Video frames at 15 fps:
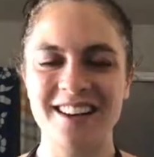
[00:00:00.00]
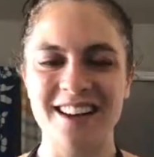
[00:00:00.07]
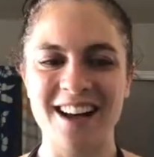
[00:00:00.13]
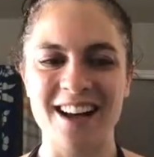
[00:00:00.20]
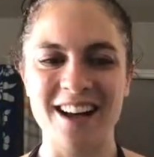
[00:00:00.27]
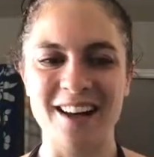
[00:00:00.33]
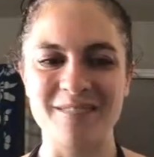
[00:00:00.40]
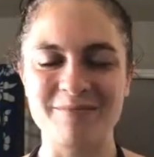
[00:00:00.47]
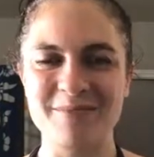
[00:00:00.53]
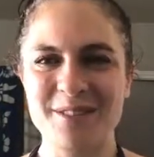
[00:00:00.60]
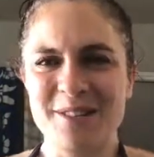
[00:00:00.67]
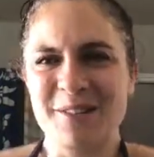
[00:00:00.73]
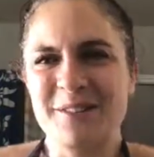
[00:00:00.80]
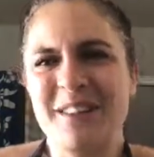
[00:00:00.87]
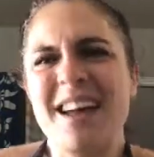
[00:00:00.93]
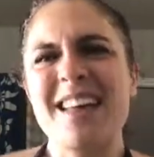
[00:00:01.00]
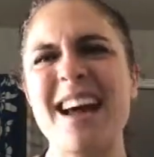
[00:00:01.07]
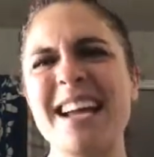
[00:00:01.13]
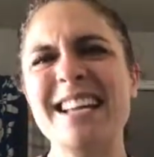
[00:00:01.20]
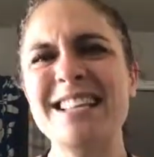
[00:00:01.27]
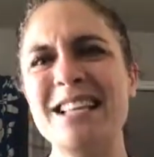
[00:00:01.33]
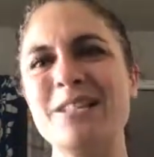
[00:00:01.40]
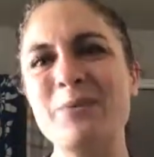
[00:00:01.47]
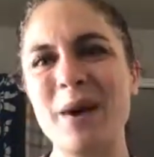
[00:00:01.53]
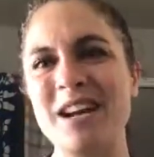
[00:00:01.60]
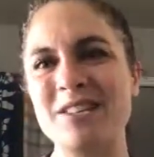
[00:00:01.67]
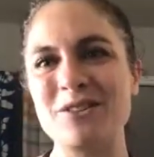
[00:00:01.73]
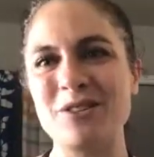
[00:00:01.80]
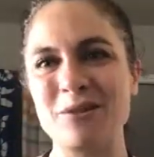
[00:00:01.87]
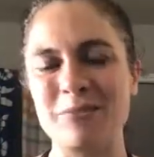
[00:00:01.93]
So I guess that's why
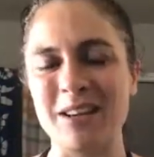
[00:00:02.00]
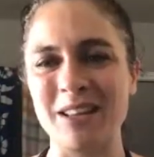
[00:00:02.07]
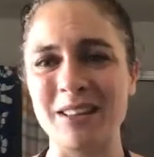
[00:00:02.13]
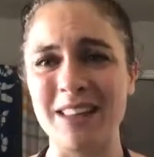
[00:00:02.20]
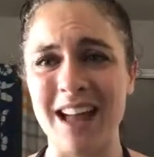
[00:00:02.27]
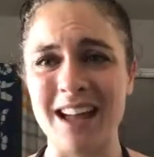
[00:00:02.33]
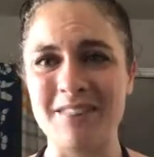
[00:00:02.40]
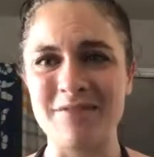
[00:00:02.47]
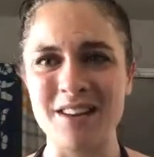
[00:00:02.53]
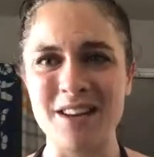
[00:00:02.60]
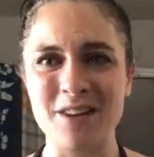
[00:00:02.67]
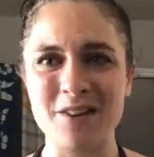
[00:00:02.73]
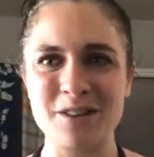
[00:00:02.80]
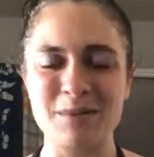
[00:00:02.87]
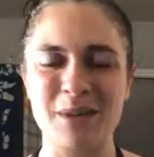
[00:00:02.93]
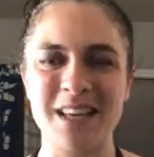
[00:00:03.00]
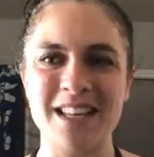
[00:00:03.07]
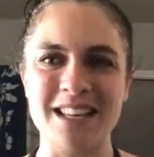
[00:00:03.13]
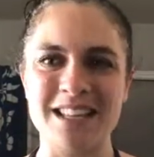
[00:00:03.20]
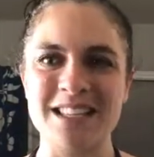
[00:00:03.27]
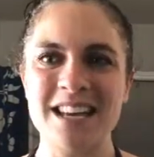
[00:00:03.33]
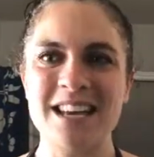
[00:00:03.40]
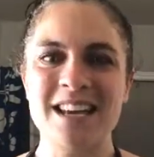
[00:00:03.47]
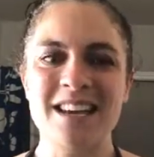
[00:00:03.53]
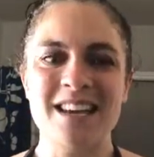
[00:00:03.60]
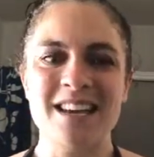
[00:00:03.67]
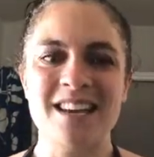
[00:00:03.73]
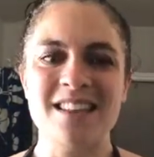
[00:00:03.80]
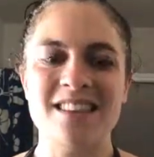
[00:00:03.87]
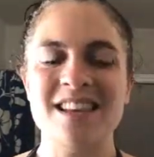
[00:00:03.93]
I do so many live videos, because
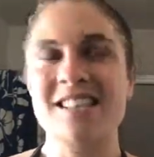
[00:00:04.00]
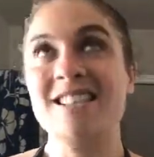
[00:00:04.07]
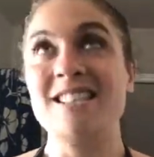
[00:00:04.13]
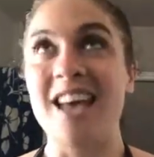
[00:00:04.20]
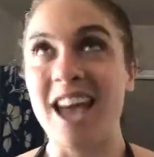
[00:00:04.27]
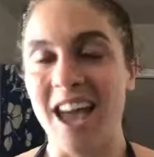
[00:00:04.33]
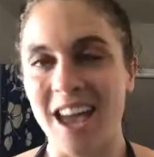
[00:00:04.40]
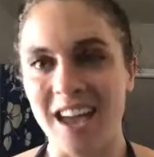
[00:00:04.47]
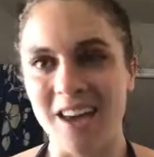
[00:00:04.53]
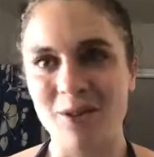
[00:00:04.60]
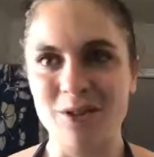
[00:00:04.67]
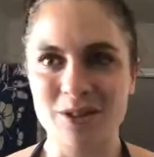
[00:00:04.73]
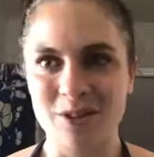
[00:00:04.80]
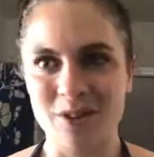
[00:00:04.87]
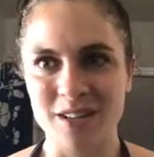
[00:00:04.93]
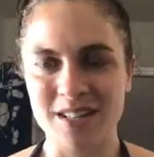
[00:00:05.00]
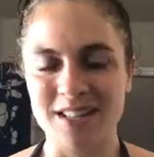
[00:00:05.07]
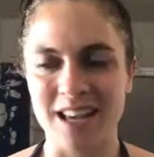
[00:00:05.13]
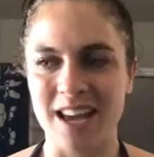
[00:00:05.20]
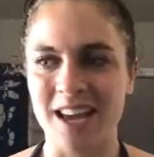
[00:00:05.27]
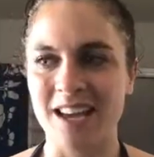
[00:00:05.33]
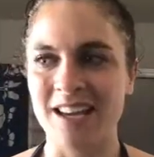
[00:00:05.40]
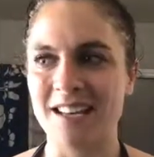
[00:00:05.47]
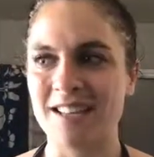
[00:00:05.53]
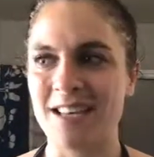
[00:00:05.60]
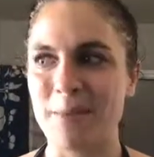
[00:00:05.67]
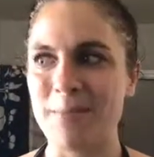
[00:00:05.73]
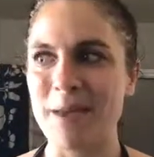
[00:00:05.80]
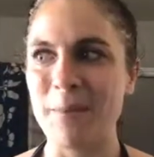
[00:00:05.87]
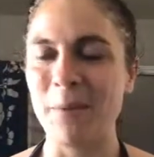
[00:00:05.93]
they say, or so they say, is
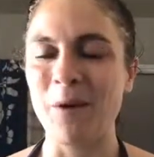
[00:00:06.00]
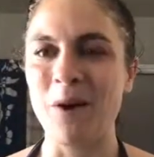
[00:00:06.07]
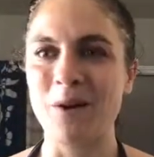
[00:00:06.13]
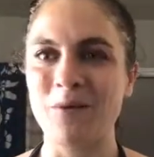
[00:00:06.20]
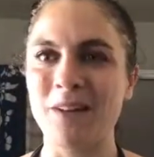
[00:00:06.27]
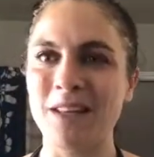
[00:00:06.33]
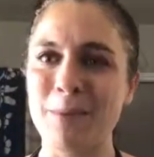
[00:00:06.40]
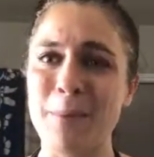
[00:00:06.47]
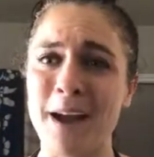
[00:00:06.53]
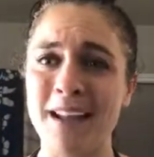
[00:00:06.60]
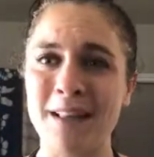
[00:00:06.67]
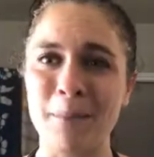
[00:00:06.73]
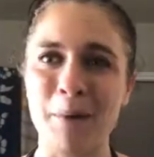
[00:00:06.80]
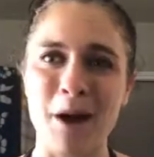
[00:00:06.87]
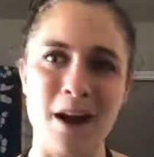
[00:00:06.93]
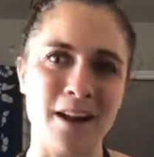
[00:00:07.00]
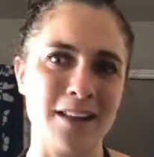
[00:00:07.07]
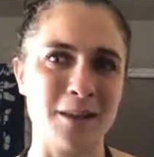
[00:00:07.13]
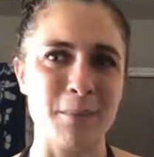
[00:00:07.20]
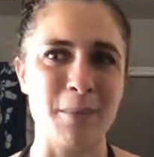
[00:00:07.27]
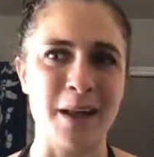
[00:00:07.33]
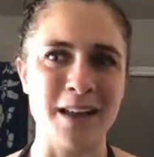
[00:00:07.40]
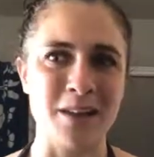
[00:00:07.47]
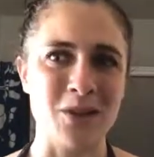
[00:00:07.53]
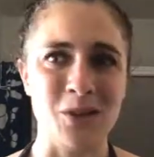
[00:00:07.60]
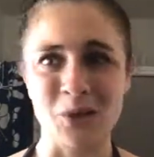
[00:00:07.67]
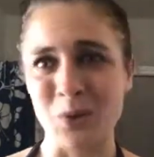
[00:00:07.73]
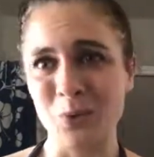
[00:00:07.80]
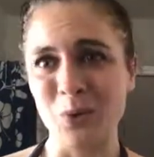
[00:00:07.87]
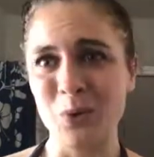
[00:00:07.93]
that people aren't really buying the product, they're buying
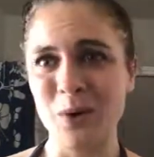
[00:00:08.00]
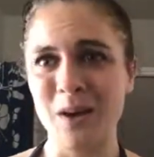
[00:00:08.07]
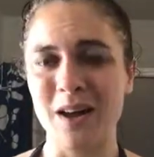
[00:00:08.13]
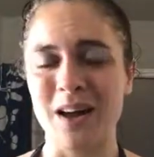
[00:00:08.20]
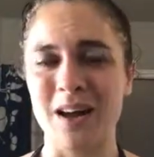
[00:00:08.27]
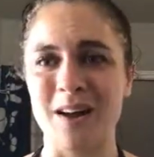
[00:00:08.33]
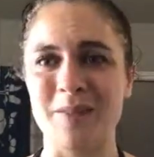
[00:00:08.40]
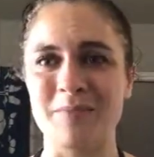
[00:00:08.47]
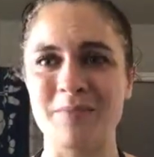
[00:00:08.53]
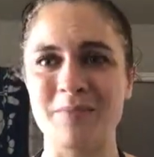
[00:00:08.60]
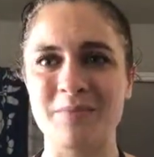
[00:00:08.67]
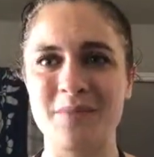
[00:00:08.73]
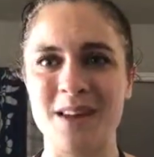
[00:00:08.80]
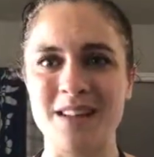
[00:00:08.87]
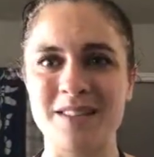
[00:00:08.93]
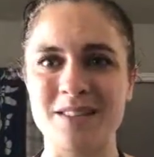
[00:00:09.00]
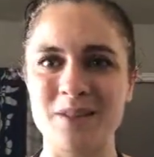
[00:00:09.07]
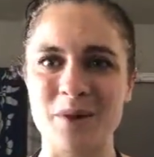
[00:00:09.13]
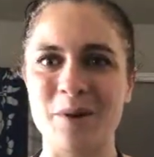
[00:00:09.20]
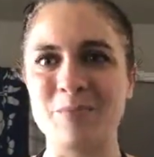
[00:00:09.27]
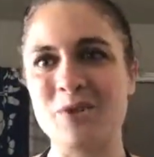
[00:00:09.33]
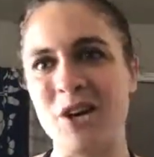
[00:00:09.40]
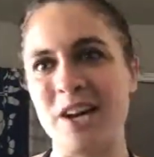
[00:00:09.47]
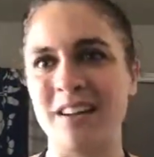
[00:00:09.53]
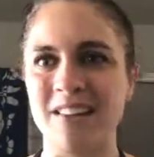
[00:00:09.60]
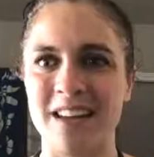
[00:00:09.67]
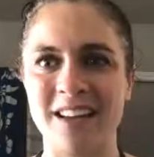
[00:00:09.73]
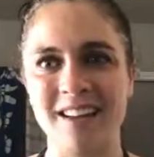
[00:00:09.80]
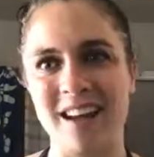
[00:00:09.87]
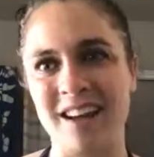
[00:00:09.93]
you. And so I'm trying to
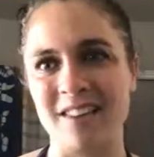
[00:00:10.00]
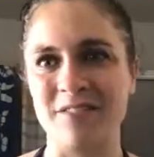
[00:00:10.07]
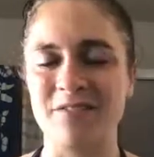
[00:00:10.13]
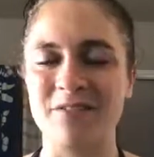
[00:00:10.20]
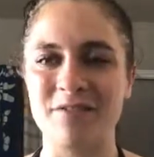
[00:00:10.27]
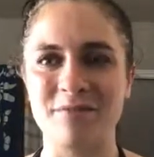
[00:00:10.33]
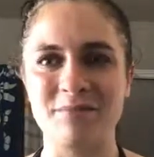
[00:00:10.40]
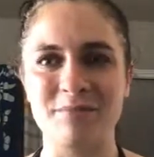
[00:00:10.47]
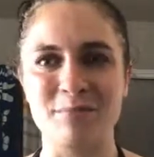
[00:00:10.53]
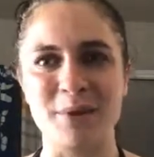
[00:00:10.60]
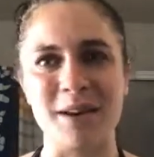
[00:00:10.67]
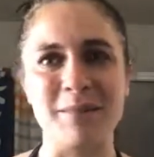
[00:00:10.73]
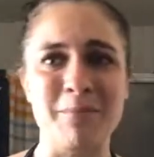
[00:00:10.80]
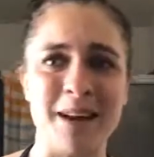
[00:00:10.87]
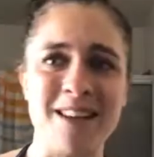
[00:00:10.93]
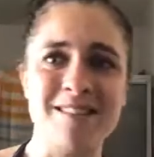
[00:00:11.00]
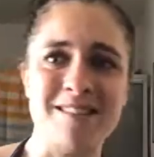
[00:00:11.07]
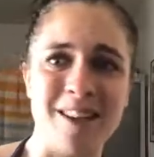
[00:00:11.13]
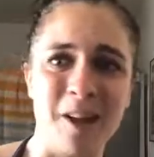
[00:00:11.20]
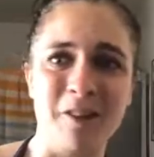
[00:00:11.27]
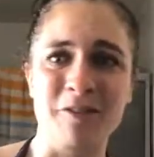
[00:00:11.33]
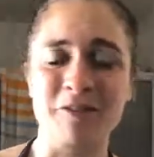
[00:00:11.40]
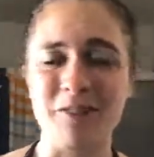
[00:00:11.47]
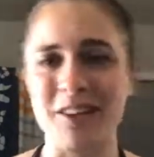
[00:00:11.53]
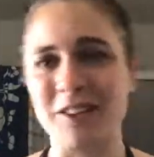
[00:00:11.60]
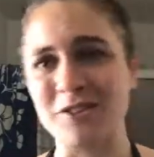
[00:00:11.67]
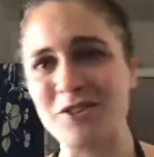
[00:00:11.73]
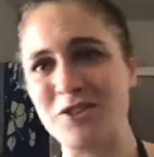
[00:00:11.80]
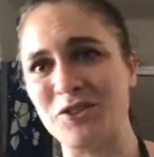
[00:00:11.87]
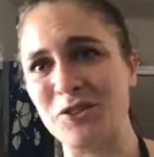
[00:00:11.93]
like kind of bring myself
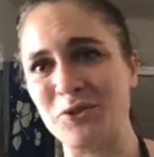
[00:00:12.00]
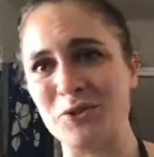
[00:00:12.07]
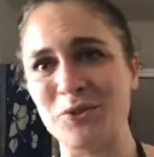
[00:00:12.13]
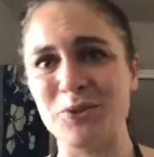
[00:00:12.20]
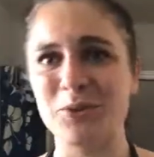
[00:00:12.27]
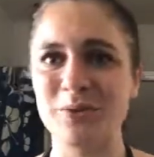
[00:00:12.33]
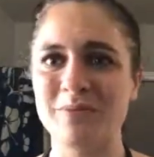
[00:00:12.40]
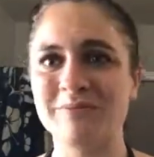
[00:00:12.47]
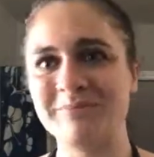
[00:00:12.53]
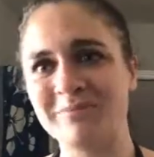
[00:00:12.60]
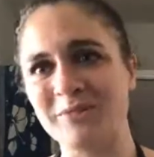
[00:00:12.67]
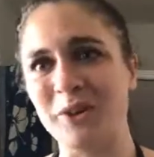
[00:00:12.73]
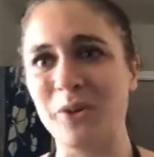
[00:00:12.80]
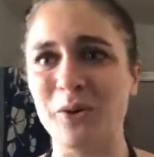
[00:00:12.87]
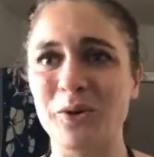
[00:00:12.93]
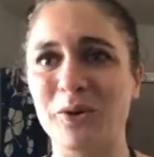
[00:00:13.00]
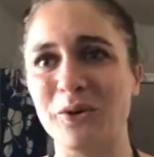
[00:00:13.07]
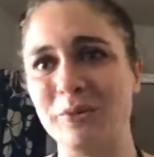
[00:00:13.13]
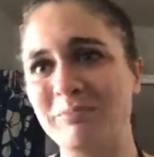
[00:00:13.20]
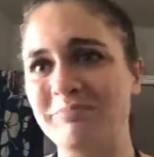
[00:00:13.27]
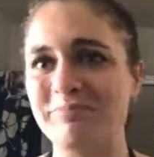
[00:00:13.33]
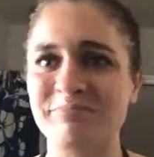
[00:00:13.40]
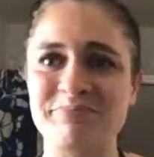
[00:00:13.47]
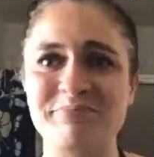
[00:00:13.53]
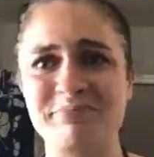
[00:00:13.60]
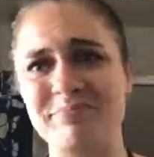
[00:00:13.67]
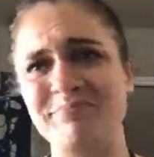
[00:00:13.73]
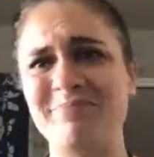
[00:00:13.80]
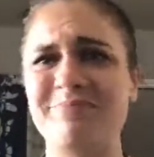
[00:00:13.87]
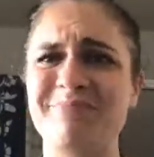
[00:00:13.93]
into the whole
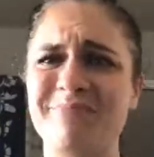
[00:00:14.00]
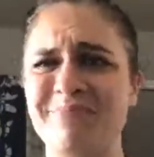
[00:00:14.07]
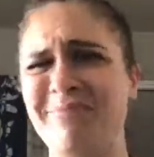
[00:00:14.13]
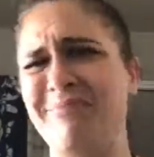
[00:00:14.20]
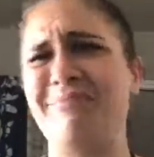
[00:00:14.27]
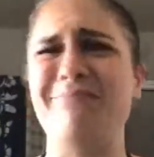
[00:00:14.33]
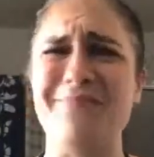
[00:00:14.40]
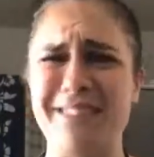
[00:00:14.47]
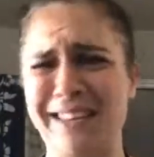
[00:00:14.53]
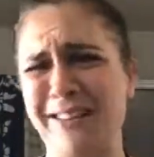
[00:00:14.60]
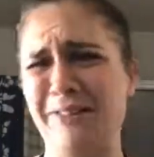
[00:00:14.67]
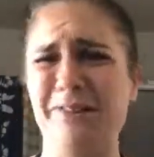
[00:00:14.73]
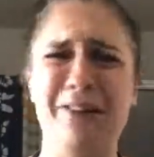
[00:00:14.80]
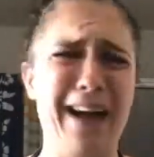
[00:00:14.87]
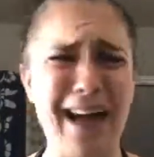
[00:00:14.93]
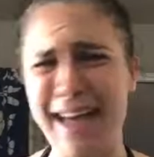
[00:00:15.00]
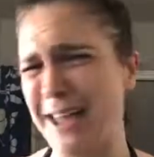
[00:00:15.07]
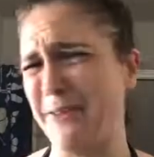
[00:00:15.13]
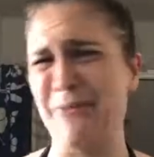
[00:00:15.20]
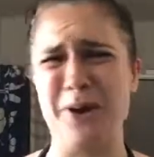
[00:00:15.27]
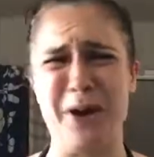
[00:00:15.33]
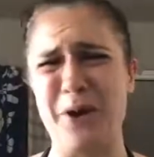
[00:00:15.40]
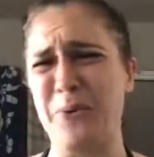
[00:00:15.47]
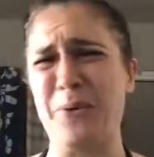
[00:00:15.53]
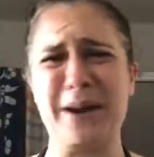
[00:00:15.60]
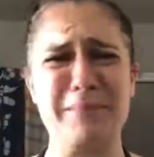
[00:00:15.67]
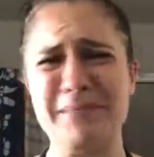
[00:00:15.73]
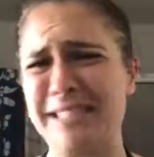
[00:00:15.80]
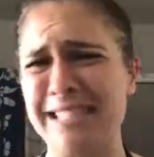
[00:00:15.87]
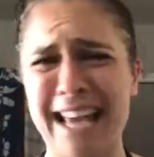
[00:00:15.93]
deal. I don't know what
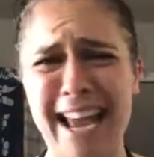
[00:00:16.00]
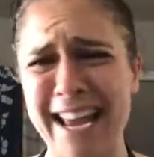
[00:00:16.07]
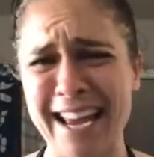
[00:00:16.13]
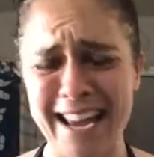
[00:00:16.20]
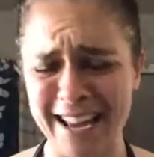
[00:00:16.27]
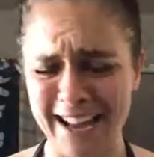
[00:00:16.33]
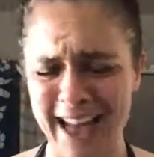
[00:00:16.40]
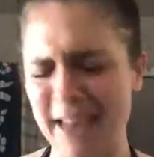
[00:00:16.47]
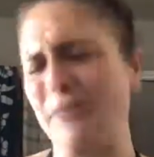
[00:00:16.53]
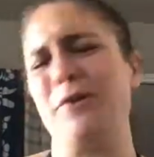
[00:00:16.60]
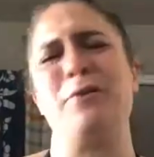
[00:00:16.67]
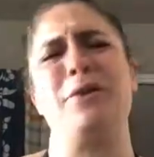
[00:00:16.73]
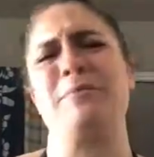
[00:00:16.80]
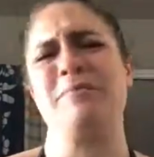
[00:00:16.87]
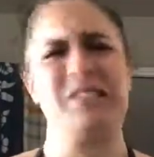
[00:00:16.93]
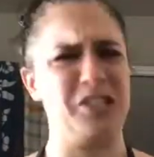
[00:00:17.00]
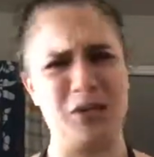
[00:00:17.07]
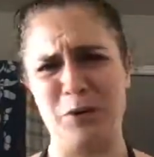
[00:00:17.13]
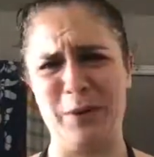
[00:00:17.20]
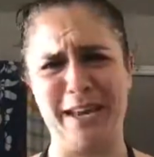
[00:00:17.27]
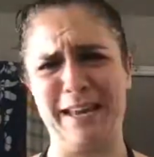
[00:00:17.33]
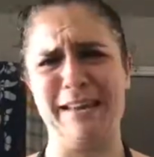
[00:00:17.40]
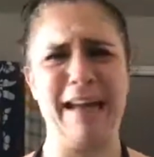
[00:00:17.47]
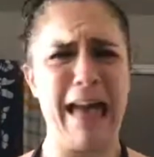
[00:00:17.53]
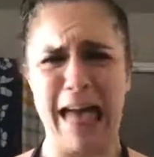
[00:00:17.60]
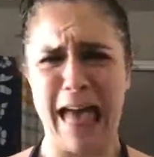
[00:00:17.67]
I'm saying. I don't know what I'm doing.